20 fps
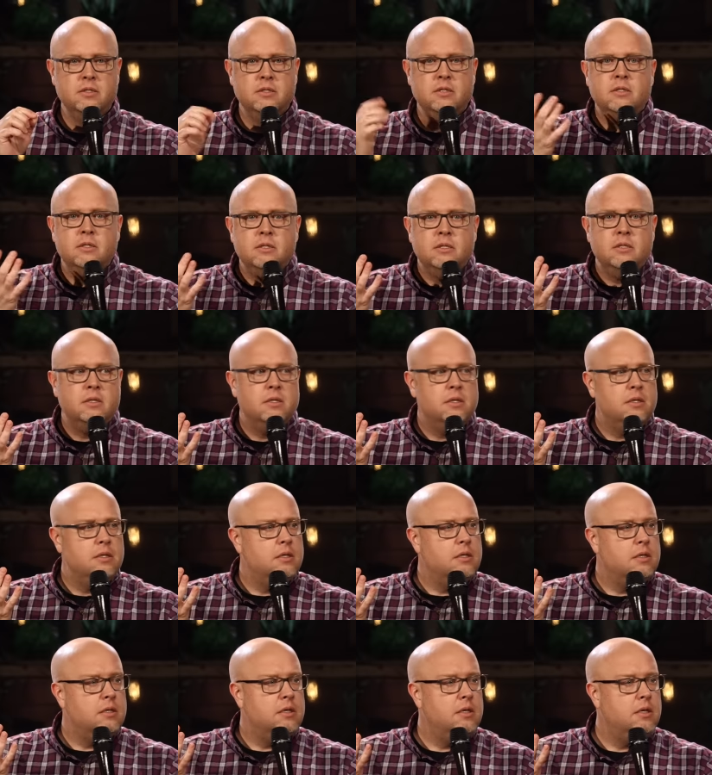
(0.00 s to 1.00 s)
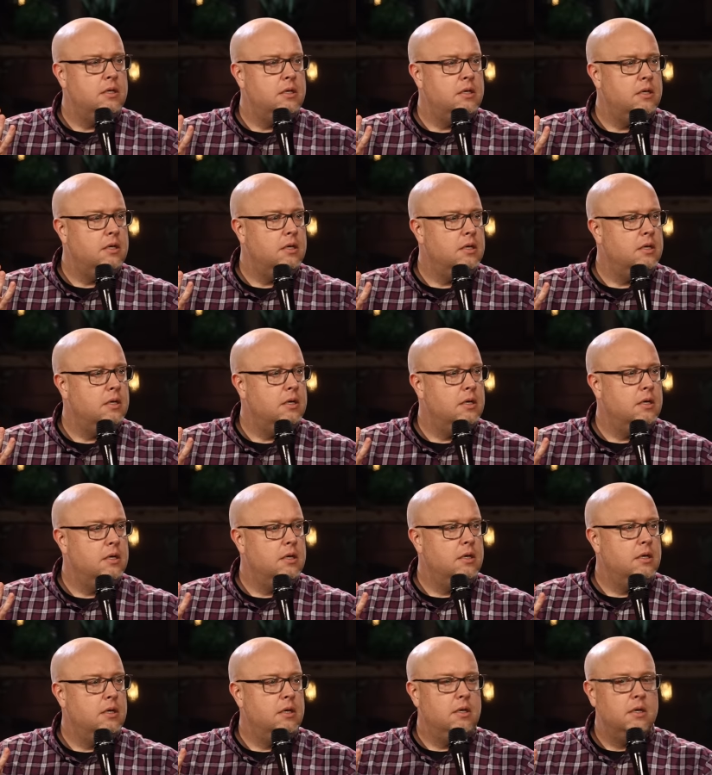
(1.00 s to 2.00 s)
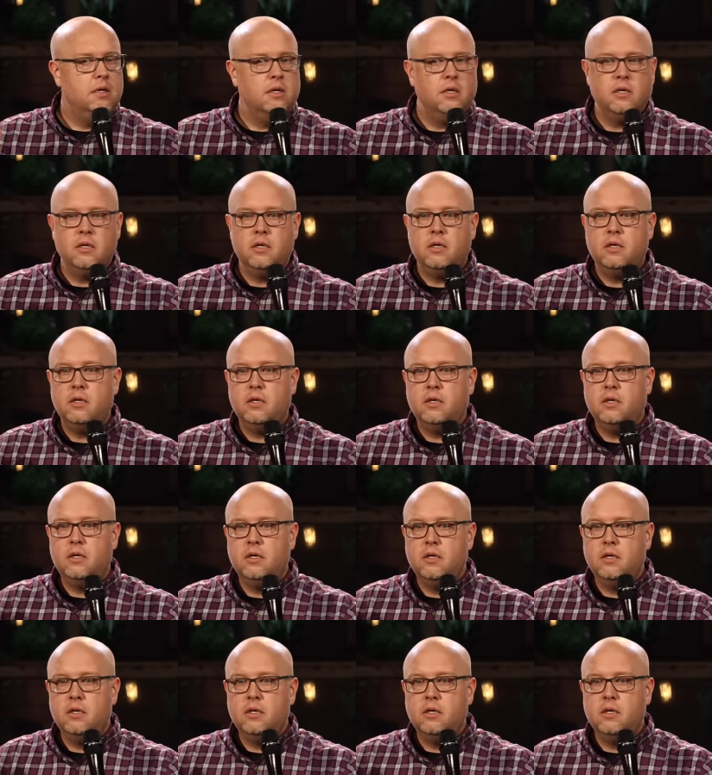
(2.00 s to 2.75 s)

(no one is talking)